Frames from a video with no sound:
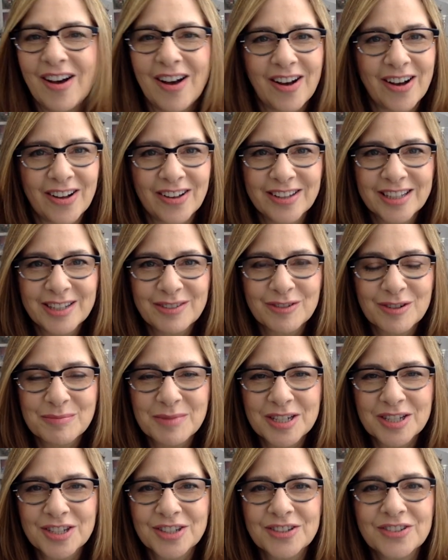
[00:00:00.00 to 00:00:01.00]
All the
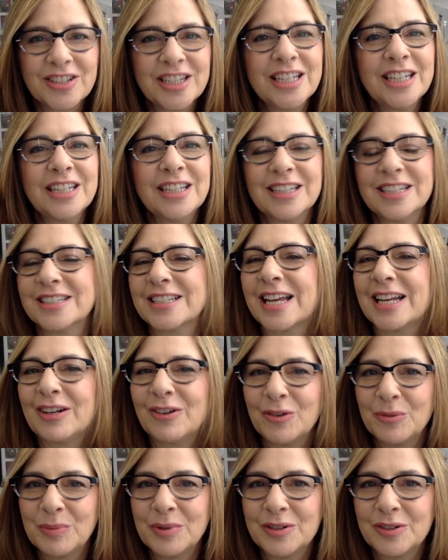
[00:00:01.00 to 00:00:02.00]
information you need is at
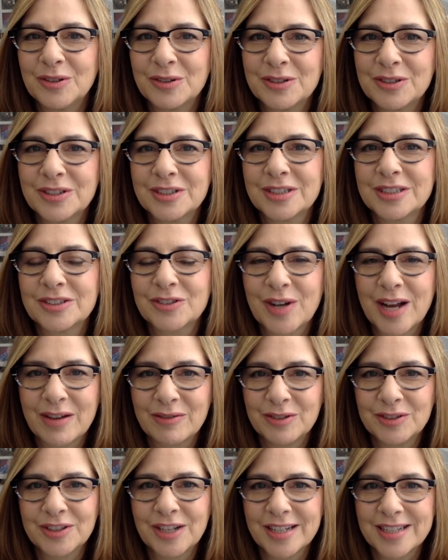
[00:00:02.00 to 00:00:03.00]

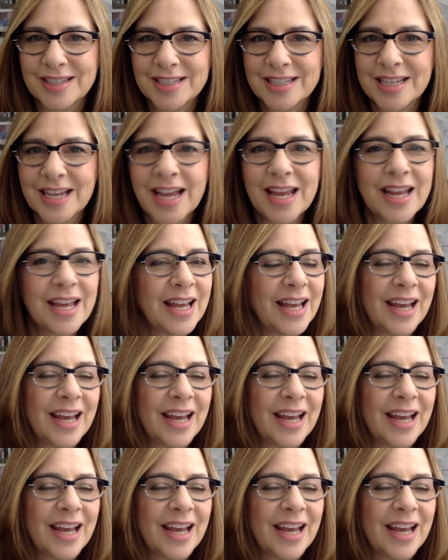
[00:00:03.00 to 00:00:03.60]
opendoorstravel.ca,